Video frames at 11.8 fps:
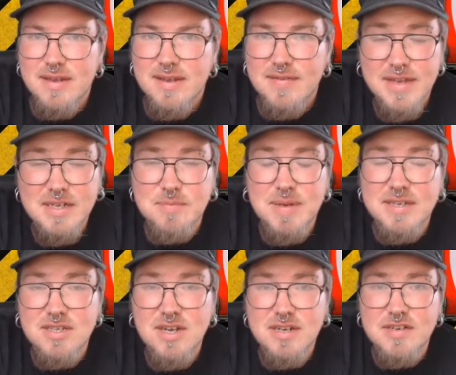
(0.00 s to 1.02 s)
it's
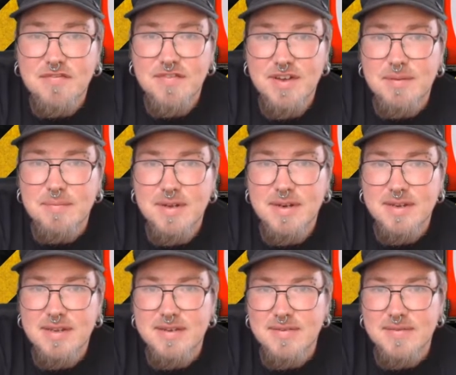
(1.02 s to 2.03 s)
been tons of fun. But
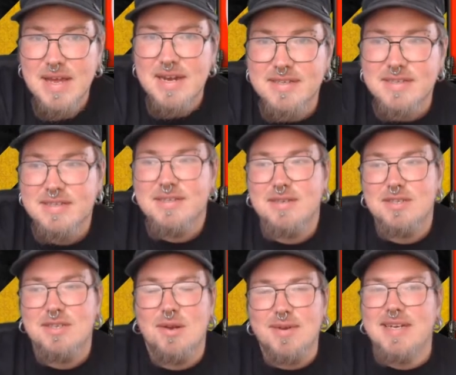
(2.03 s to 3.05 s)
that
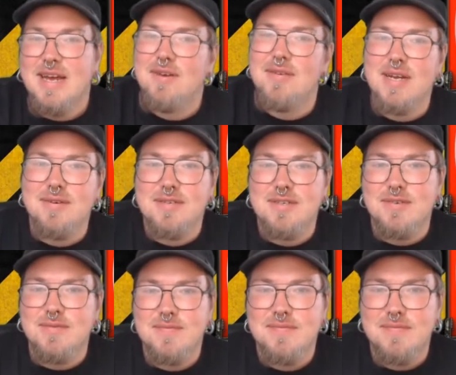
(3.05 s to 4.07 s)
slowing down now,
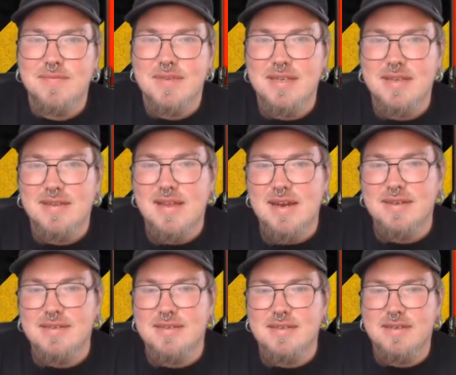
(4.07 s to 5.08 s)
so
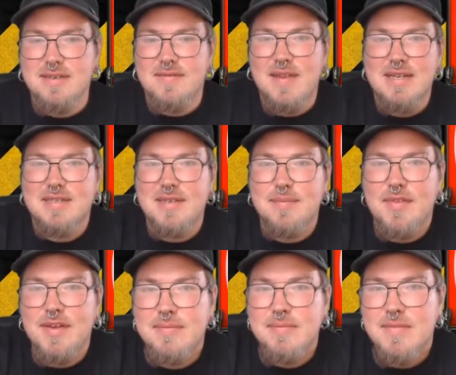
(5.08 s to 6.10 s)
that's something.